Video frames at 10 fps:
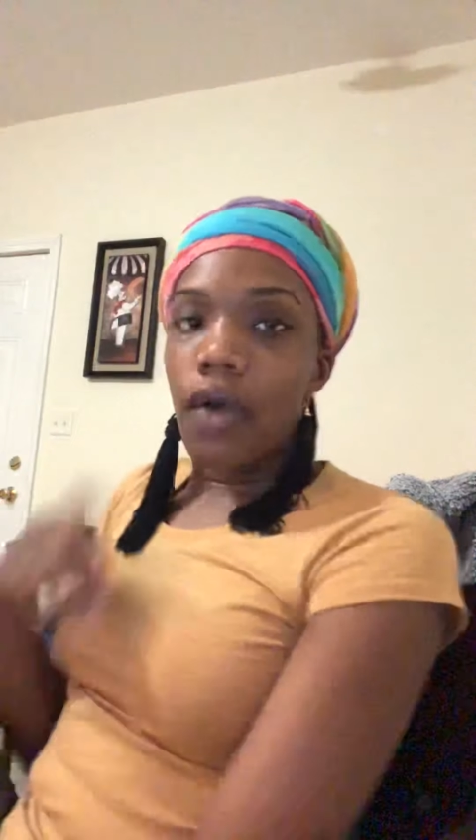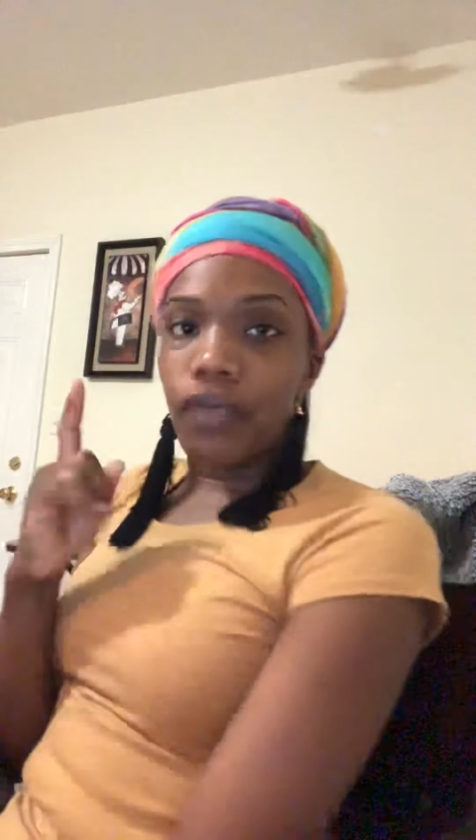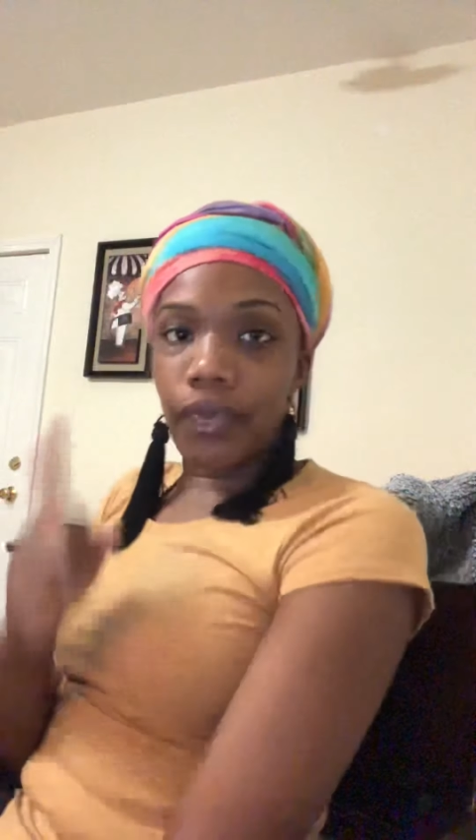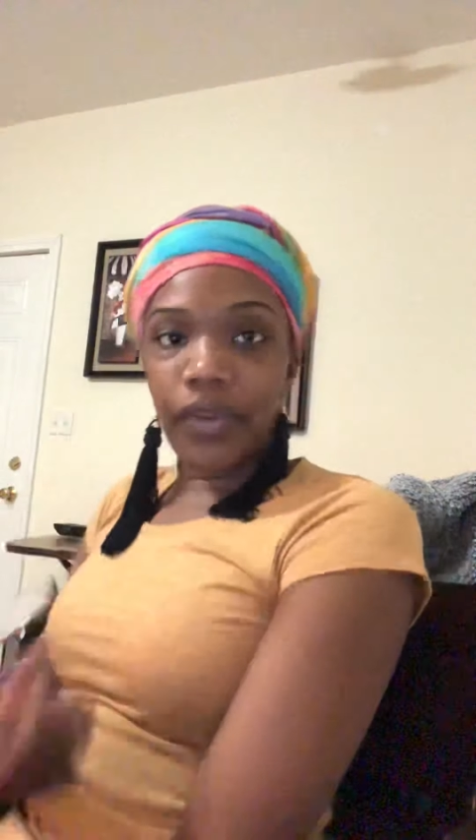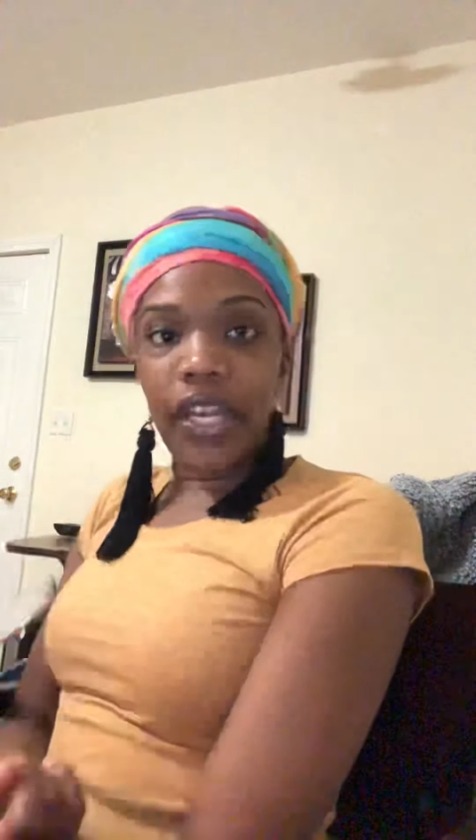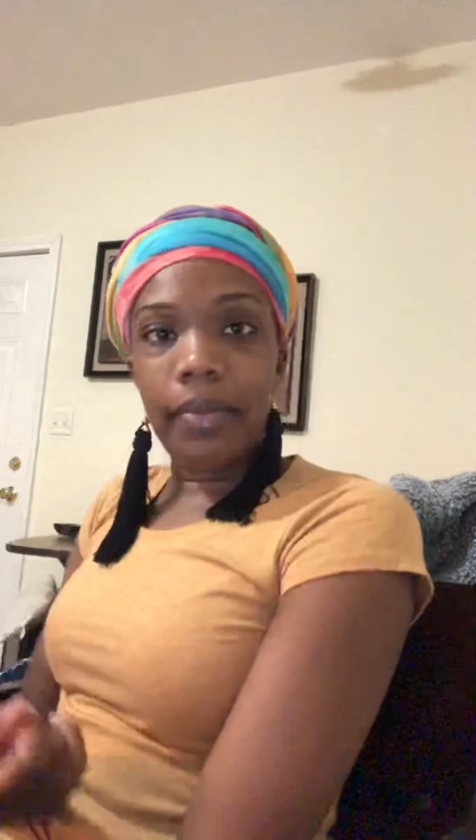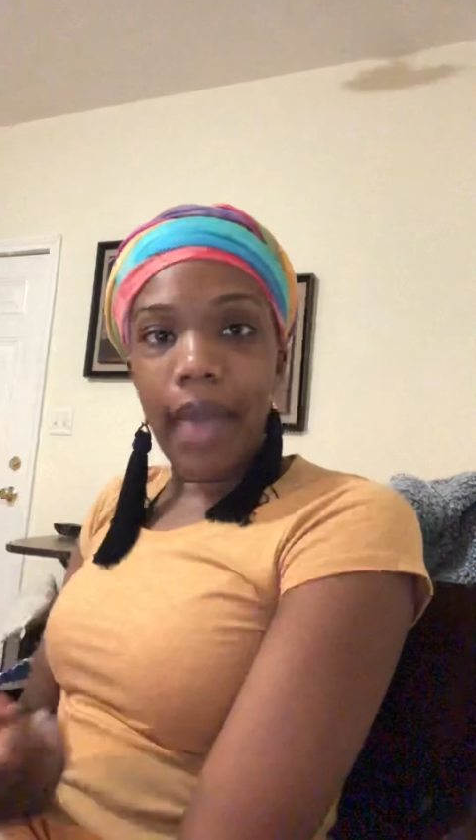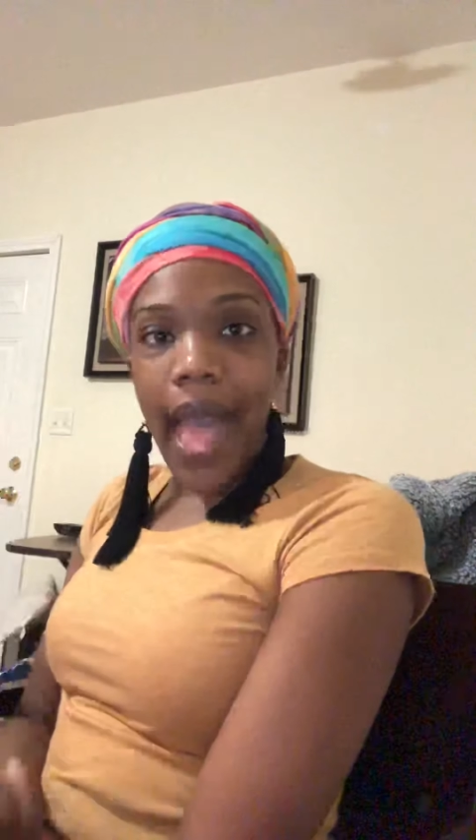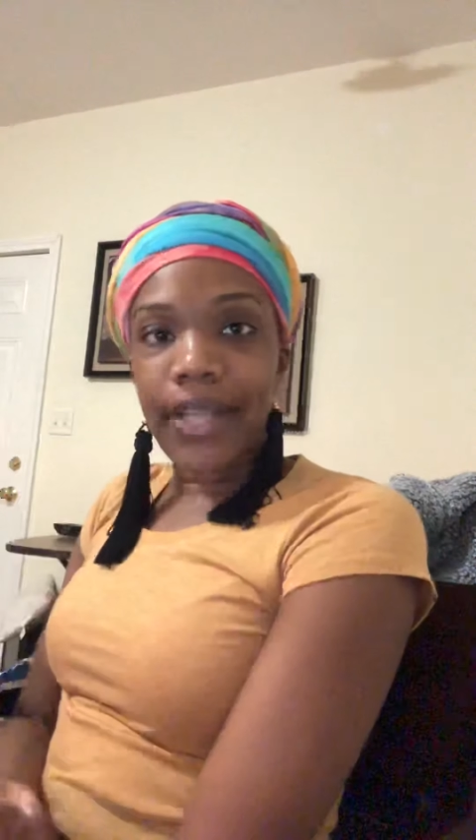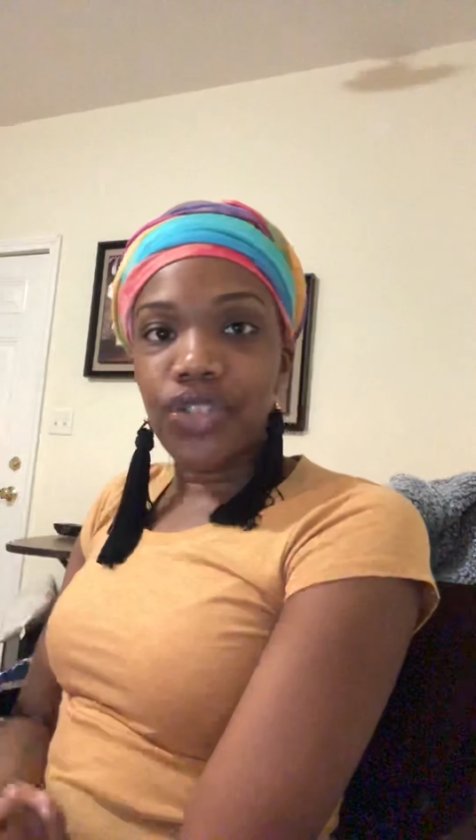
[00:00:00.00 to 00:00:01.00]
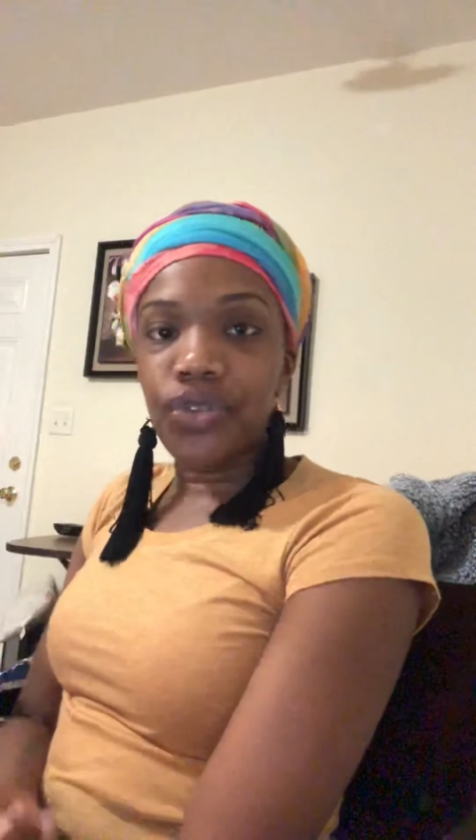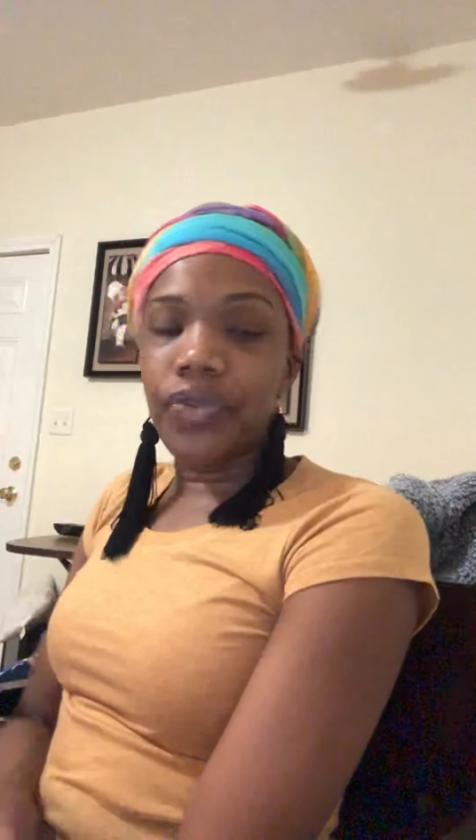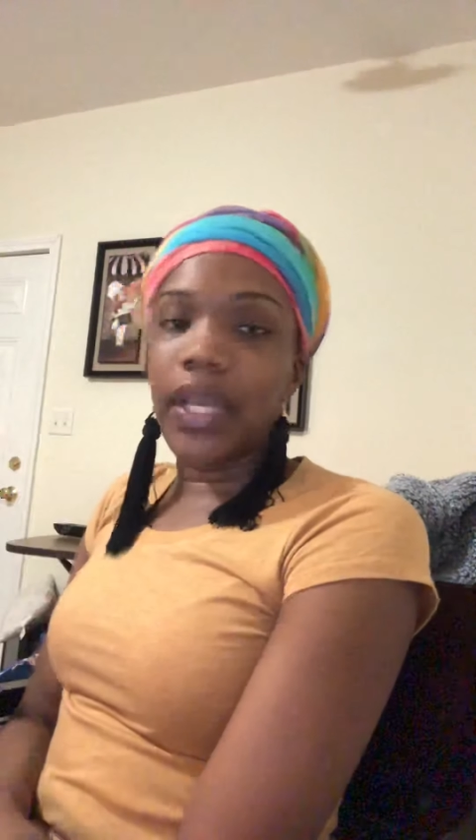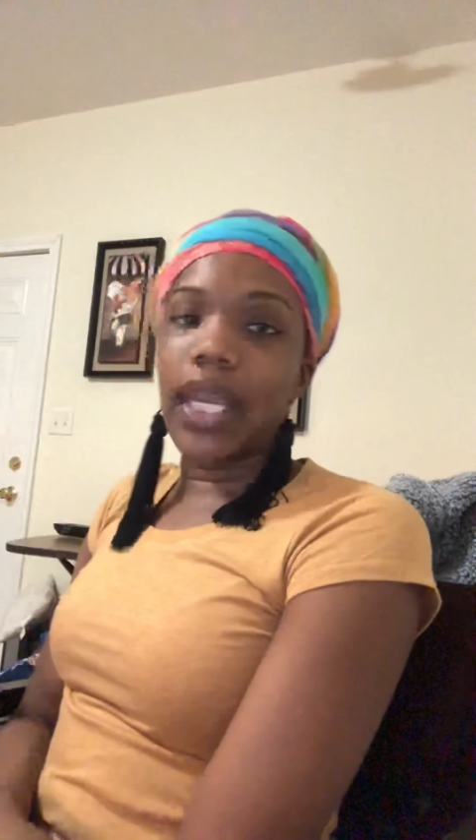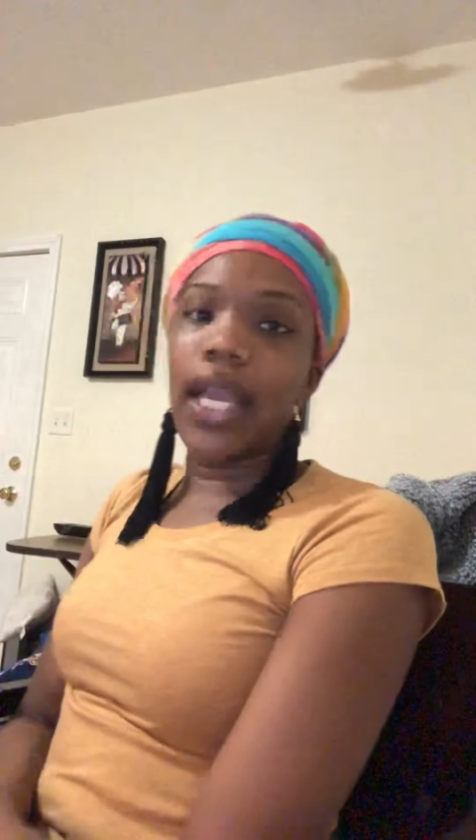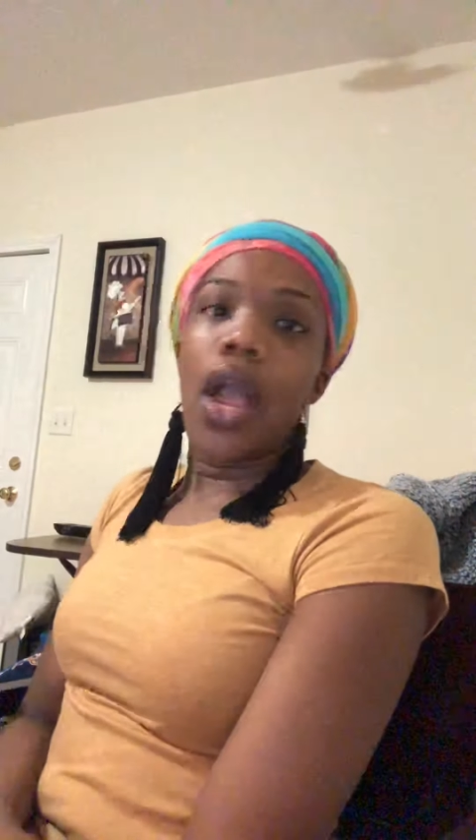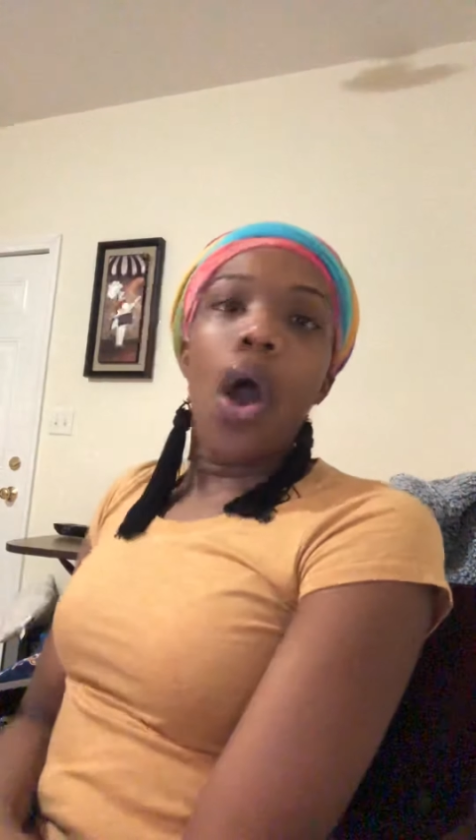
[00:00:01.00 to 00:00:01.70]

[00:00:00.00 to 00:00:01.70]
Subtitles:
from reading mastery